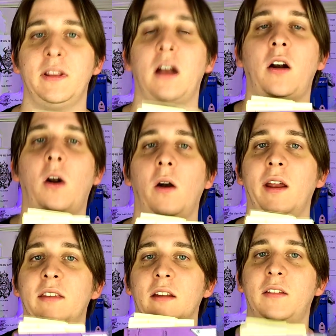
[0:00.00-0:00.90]
There
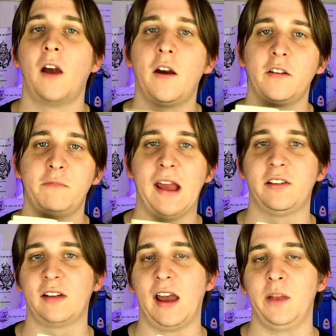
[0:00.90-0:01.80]
is a ton of
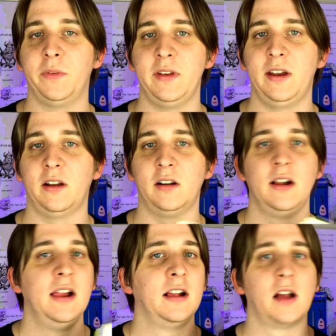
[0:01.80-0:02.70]
magic items in here
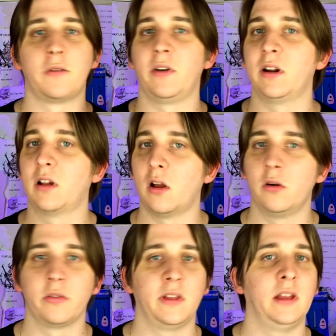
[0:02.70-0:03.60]
covering
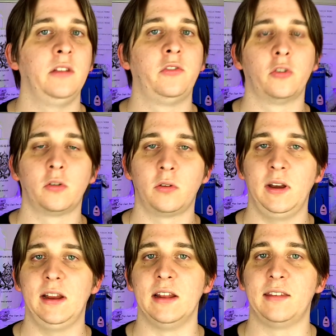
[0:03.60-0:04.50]
clothing,
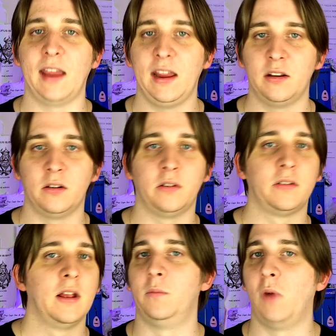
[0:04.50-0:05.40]
jewelry,
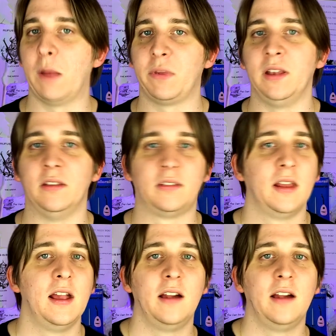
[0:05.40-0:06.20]
containers, weapons.